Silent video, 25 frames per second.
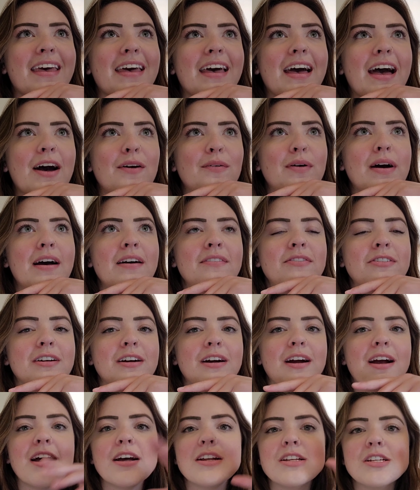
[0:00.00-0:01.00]

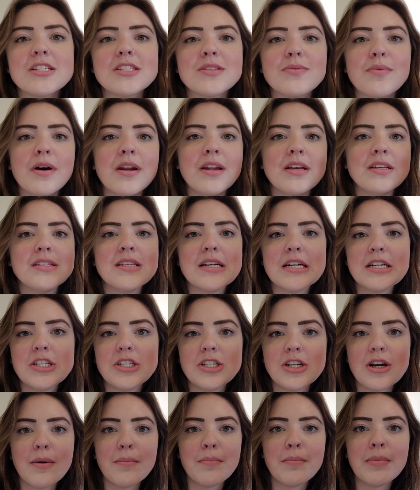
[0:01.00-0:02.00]
However, I just wanted to
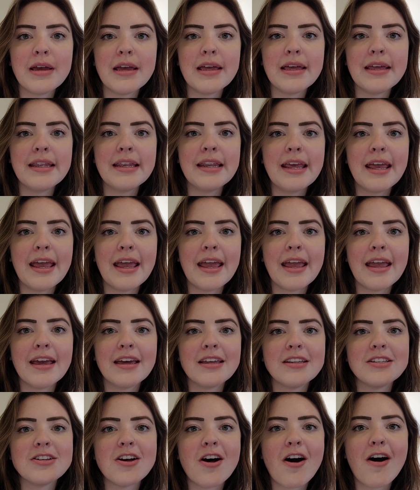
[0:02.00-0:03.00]
jump in
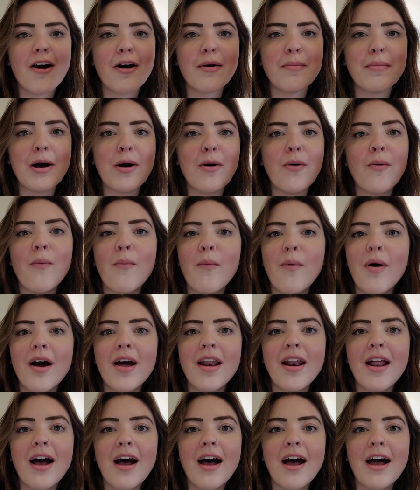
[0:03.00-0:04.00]
and talk about
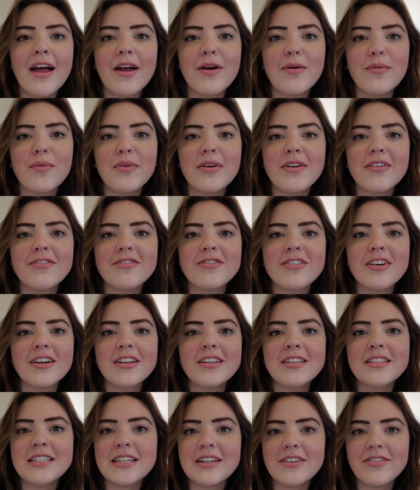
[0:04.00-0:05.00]
what I would have
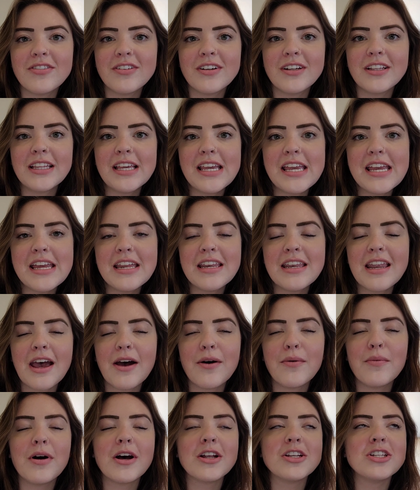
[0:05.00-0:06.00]
done differently
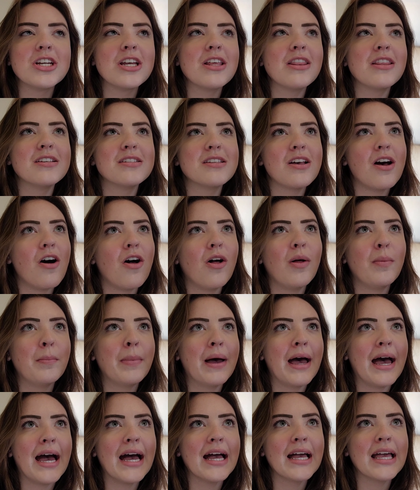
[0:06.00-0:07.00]
now watching this all
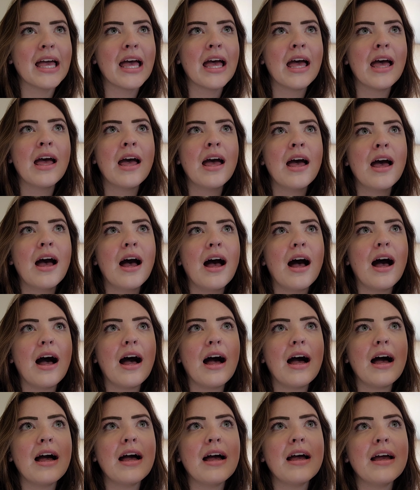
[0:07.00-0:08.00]
back.
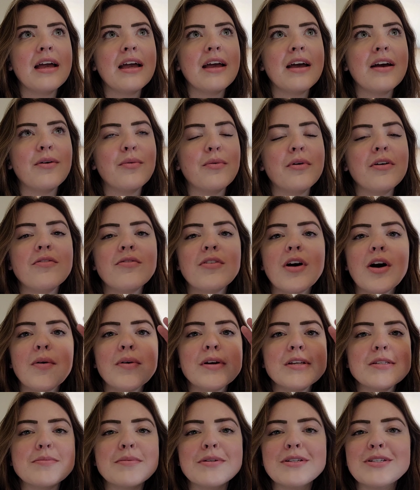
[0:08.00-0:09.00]
We've
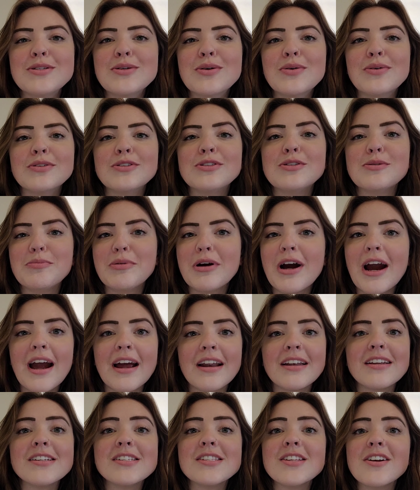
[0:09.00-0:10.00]
always been told to
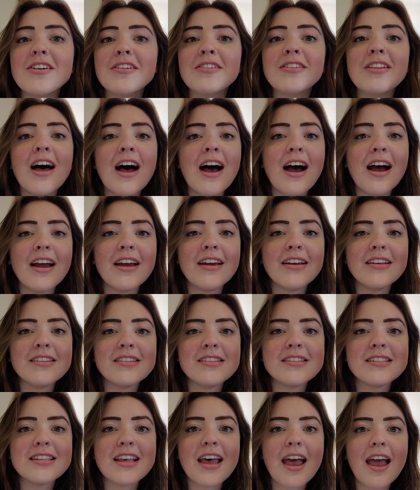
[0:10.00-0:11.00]
practice our
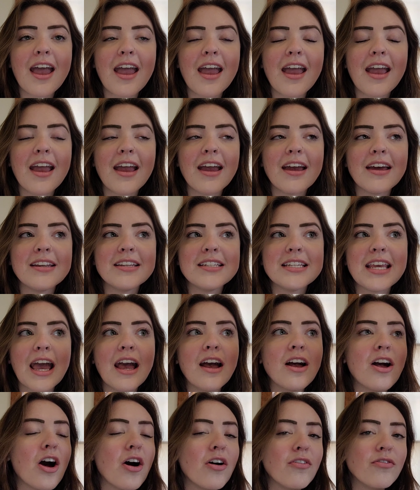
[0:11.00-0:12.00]
lines and
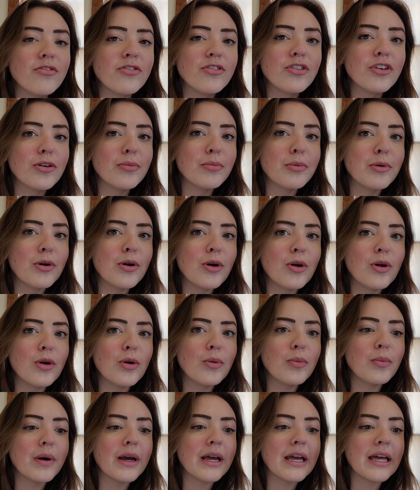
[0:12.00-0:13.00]
get
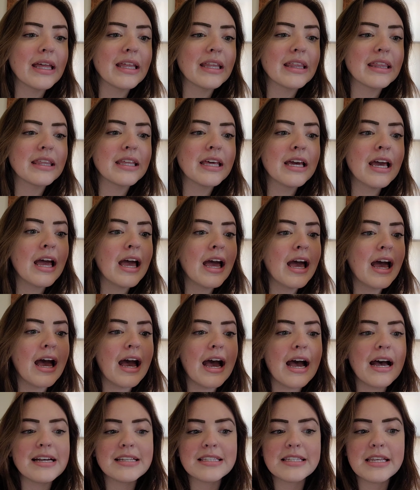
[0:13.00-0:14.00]
comfortable with
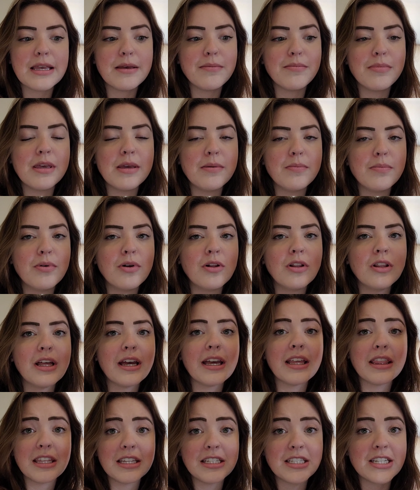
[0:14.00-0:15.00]
asking people
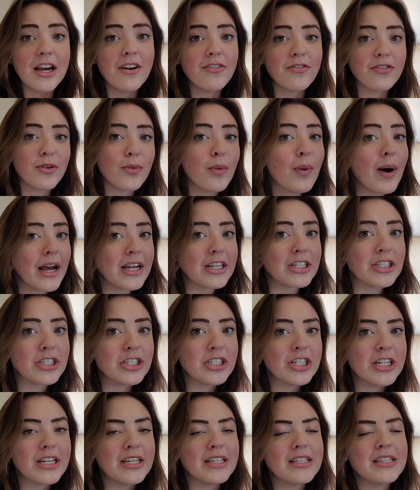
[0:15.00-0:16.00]
like the tough
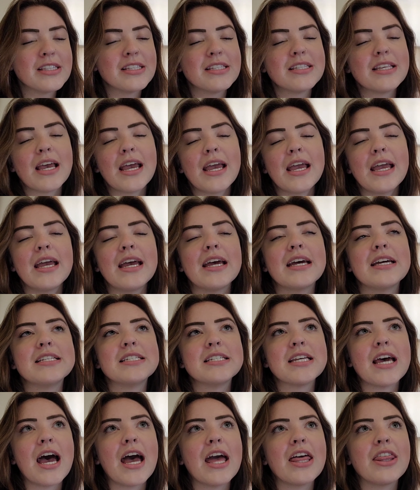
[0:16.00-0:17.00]
questions,
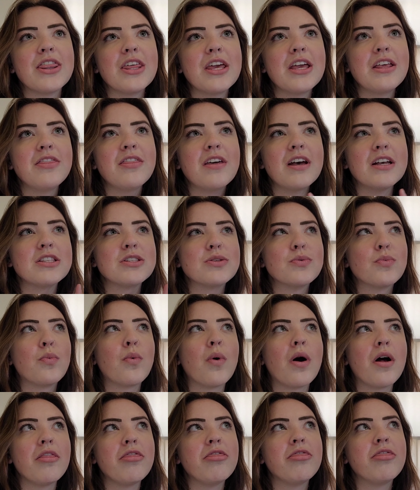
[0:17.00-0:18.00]
and I think that's
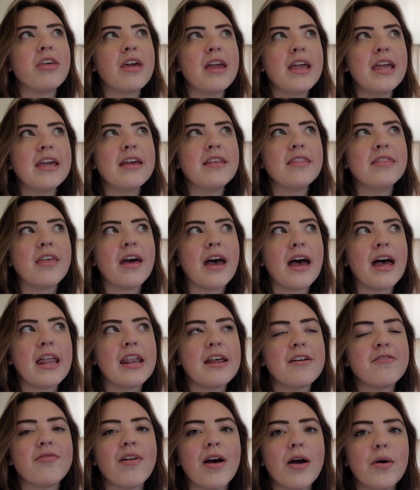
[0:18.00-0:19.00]
one thing
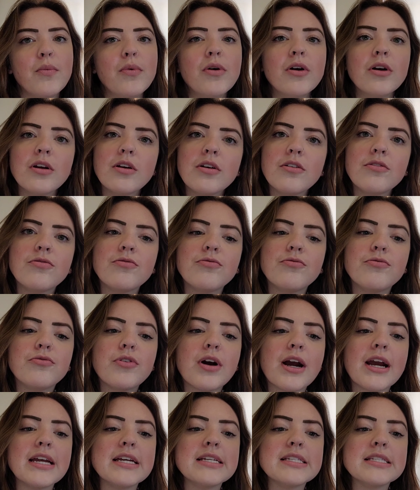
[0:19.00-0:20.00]
that if I were to have
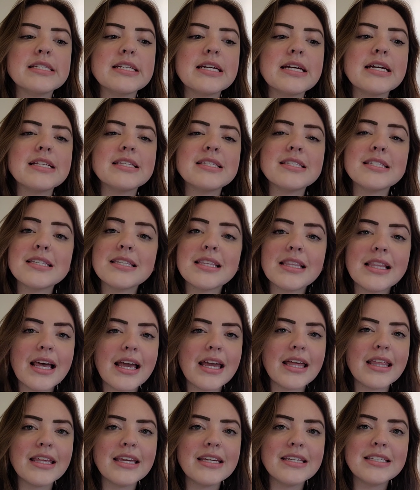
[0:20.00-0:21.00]
phrased it
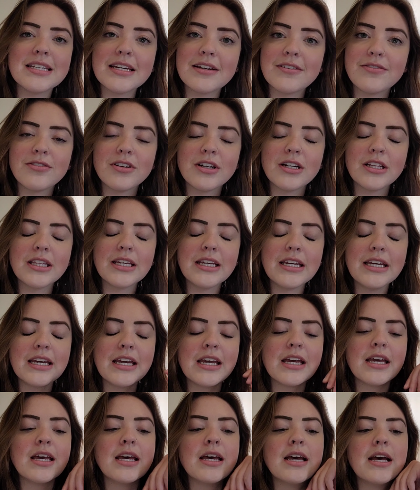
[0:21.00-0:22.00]
slightly
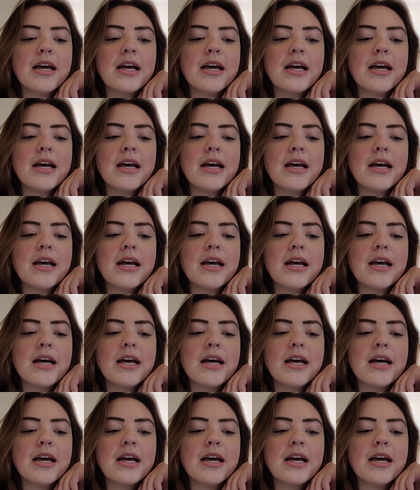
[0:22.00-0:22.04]
differently,